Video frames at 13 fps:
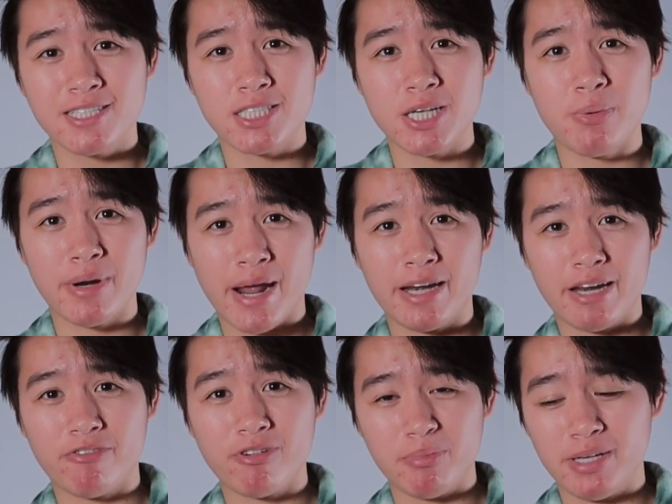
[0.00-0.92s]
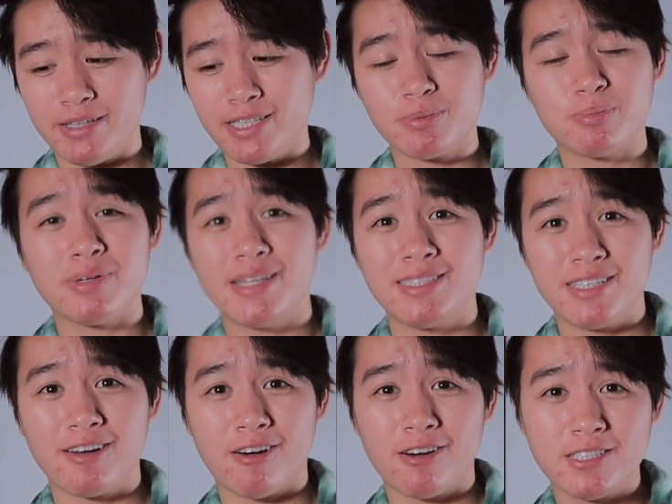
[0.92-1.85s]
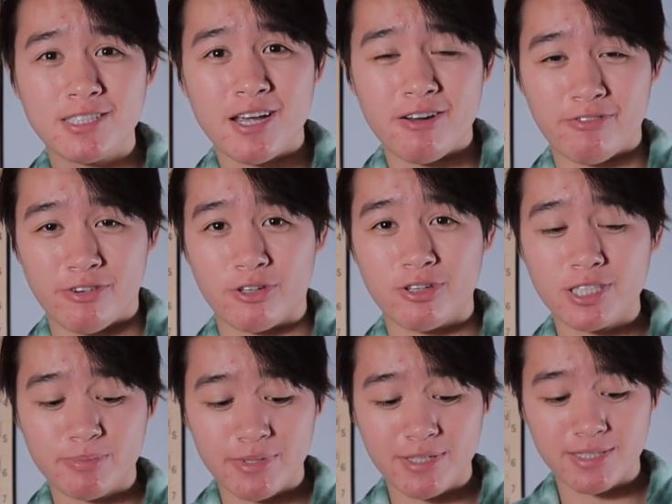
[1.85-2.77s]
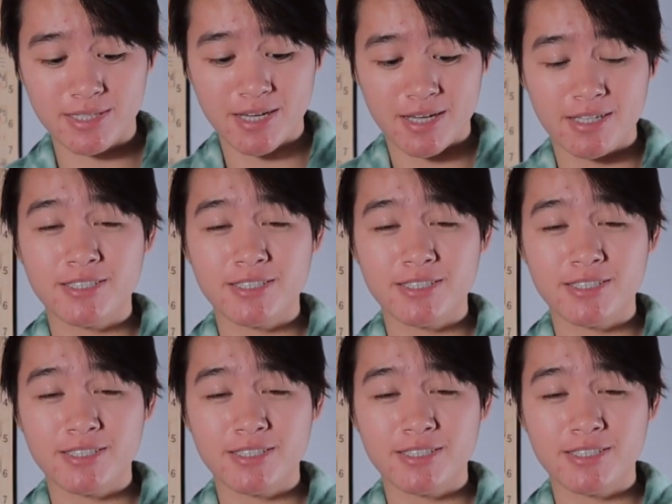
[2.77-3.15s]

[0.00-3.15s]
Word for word: someone had given me these plastic cards for Christmas,